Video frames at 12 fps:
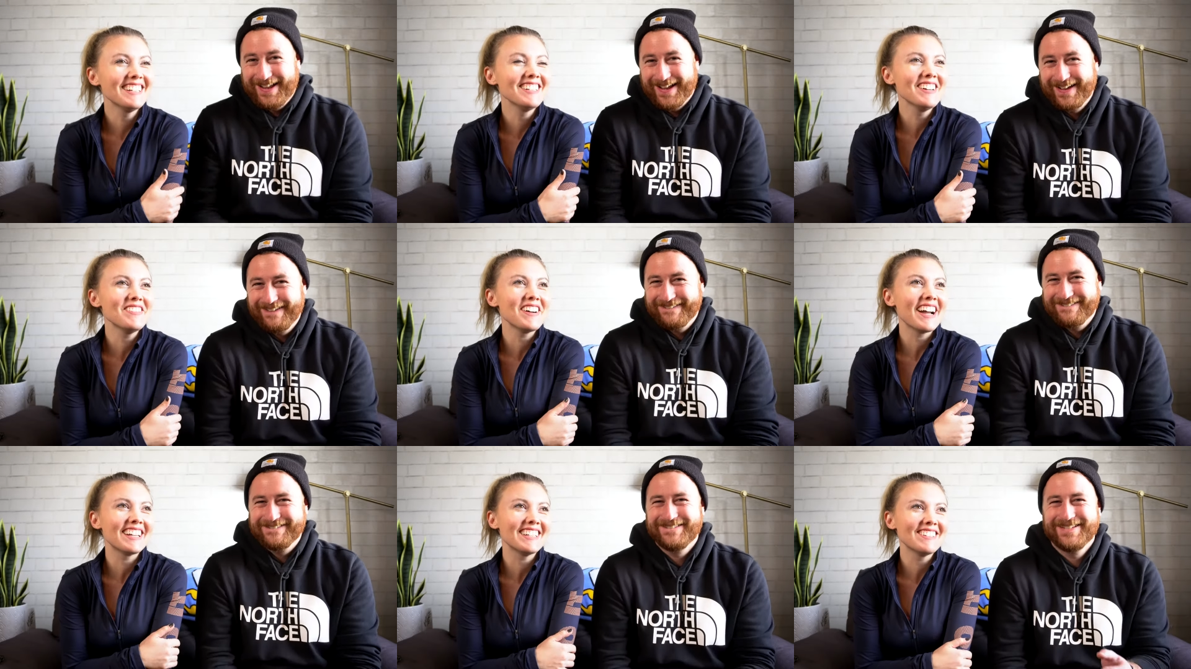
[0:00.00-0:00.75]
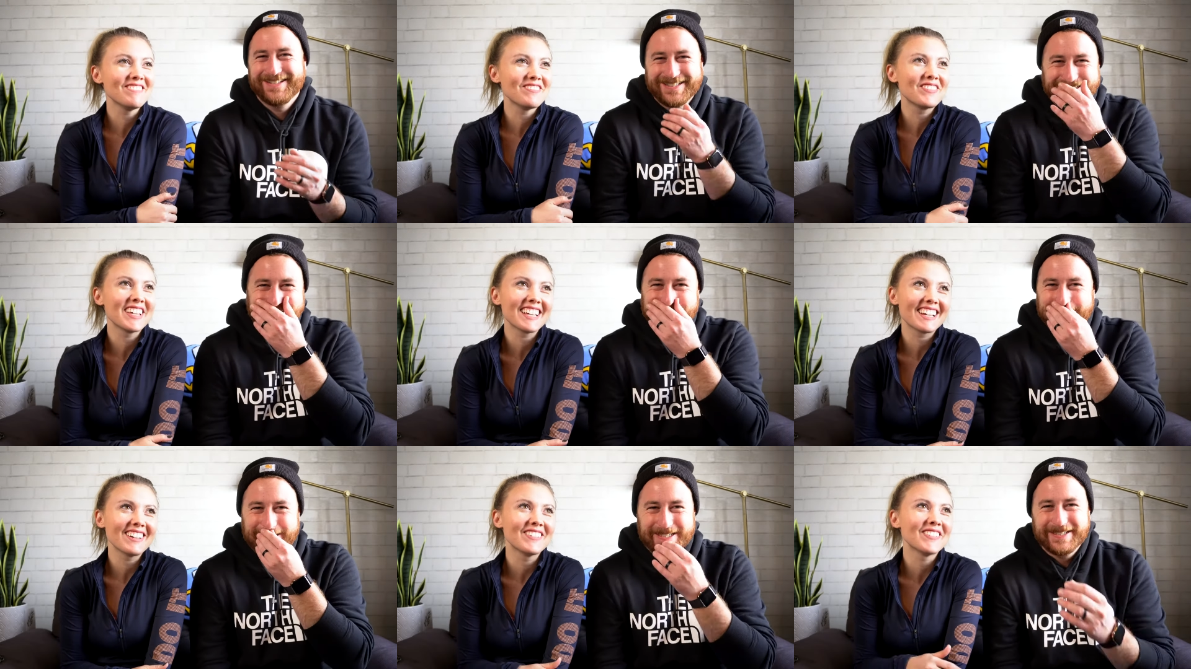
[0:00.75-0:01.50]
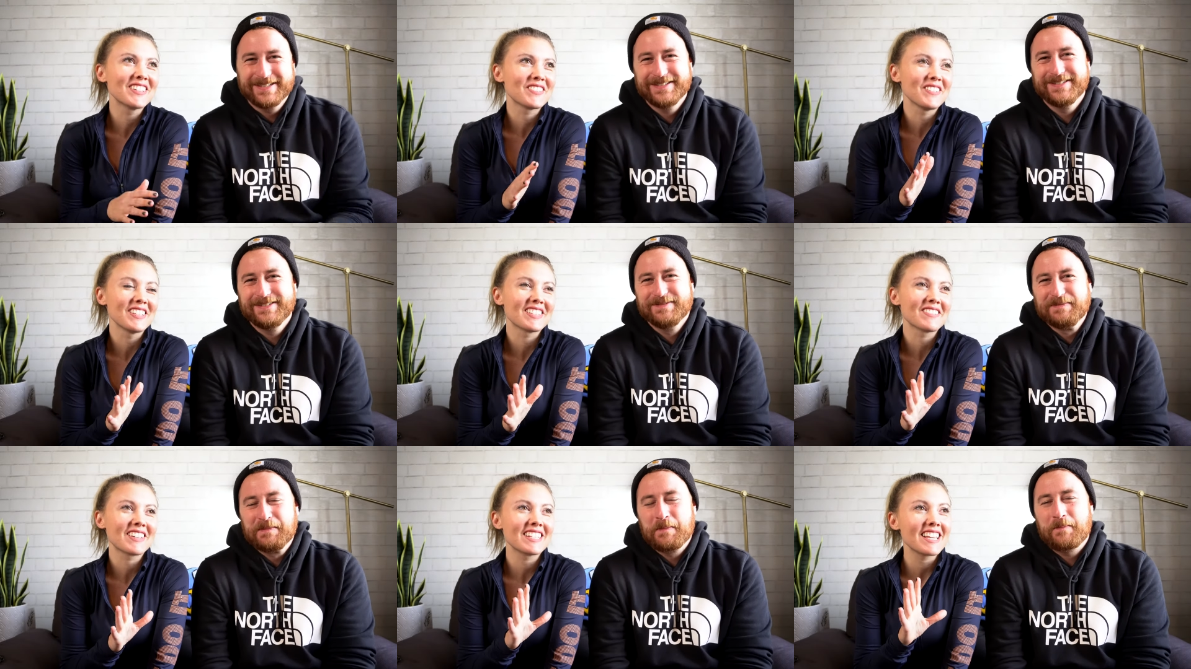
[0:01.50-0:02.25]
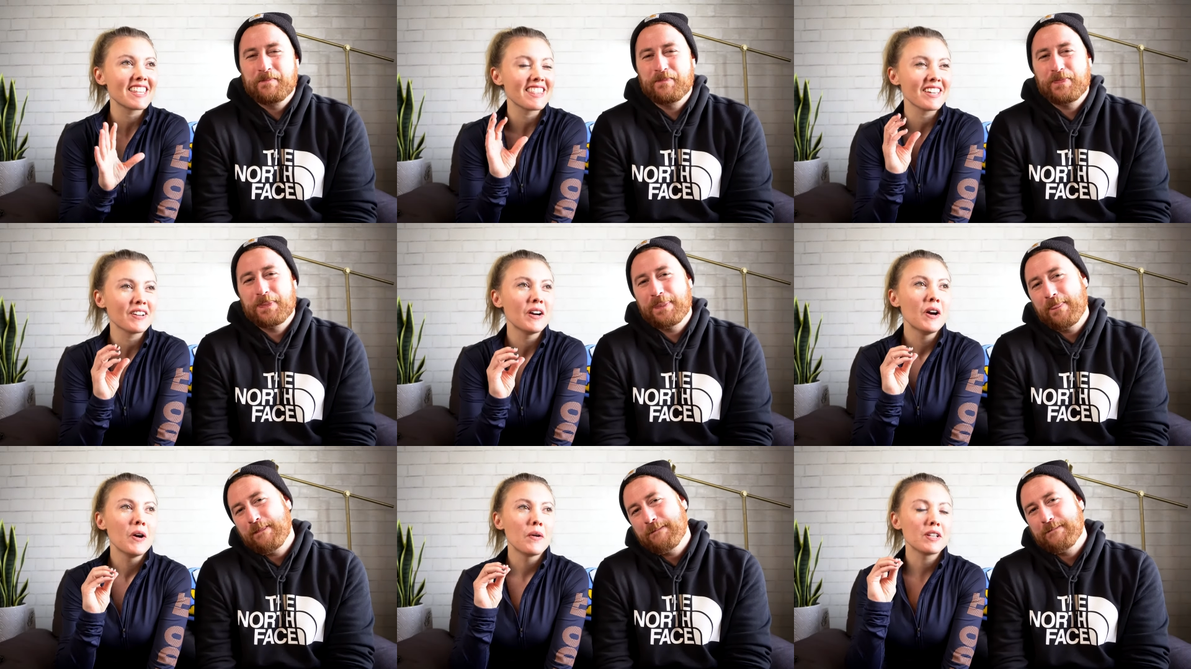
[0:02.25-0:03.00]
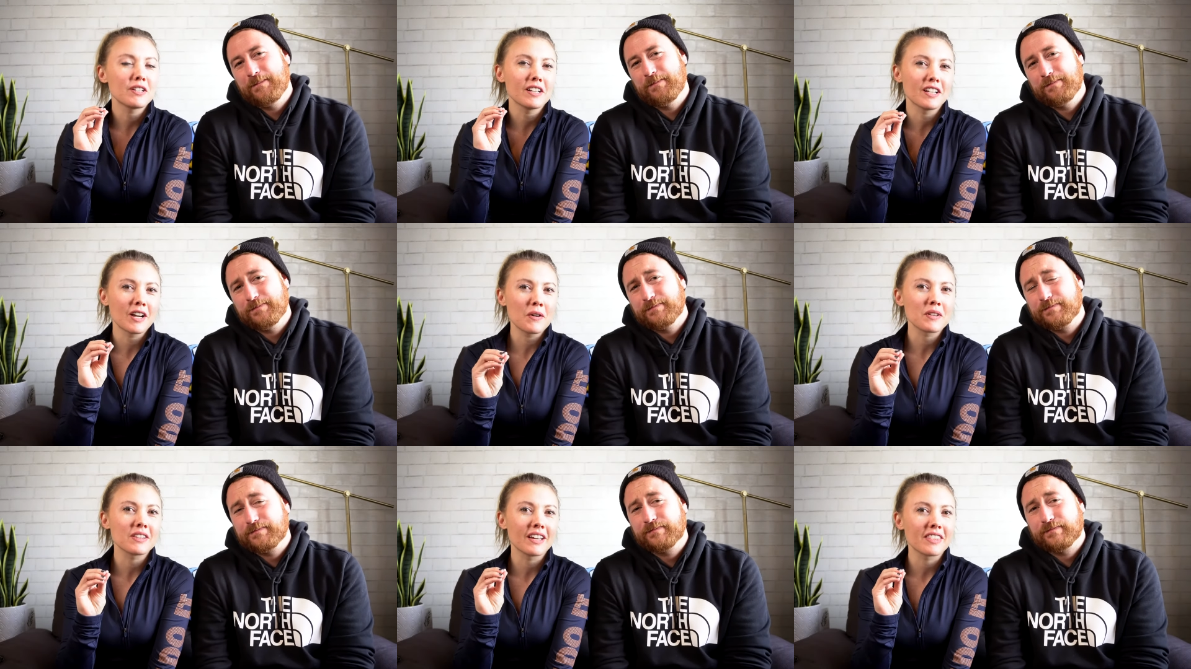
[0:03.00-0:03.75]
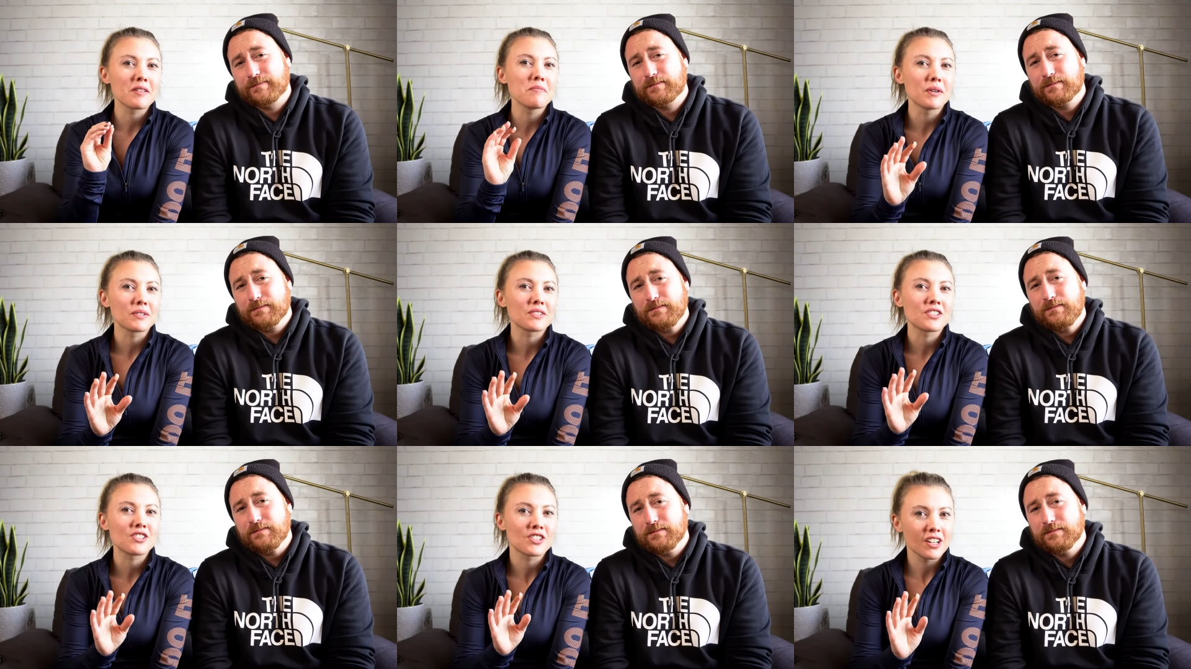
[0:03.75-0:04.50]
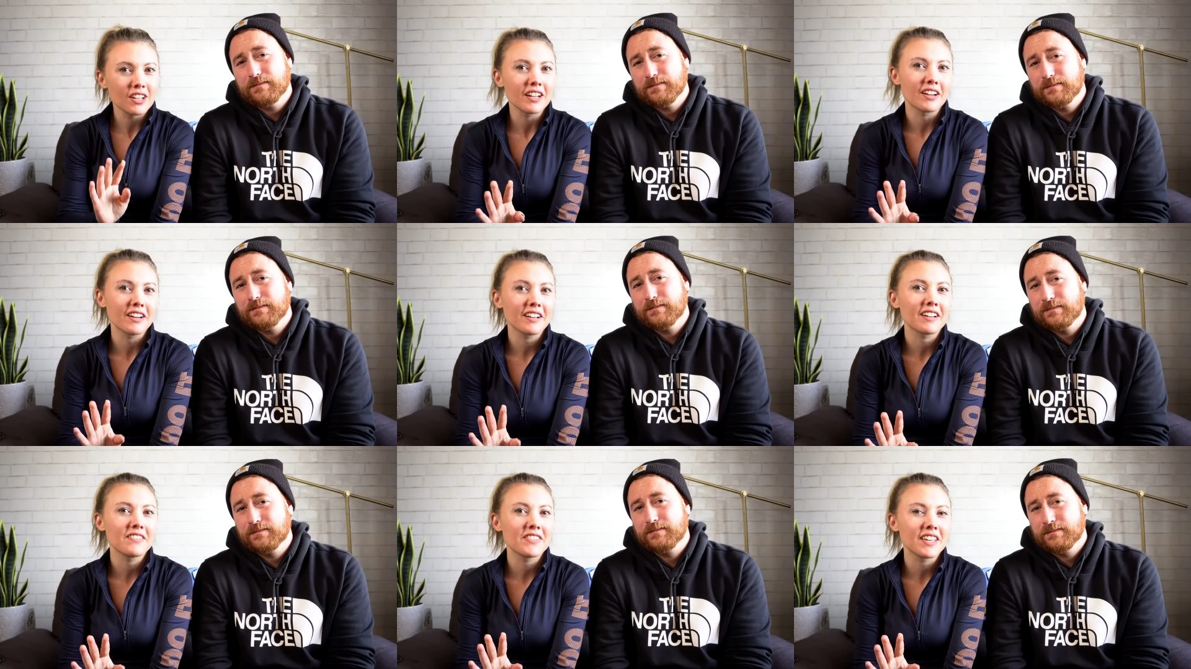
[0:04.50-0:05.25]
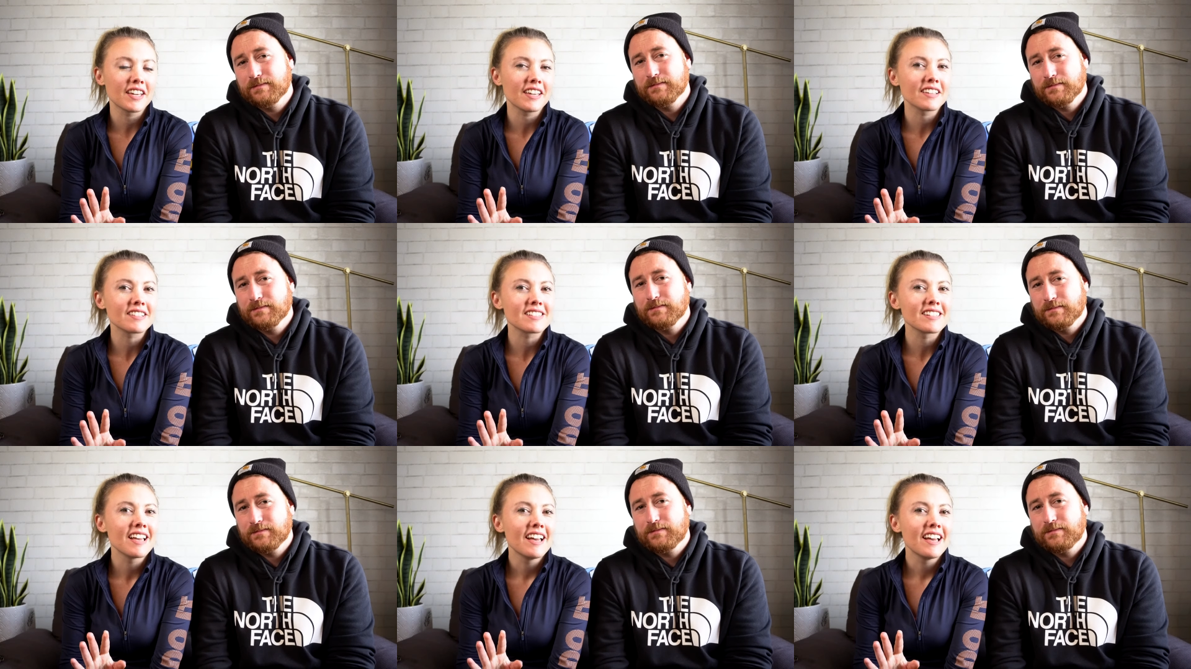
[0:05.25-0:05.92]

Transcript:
Speaker 1: know, but I didn't pick which ones because I think we tried to go with like the most generic of things.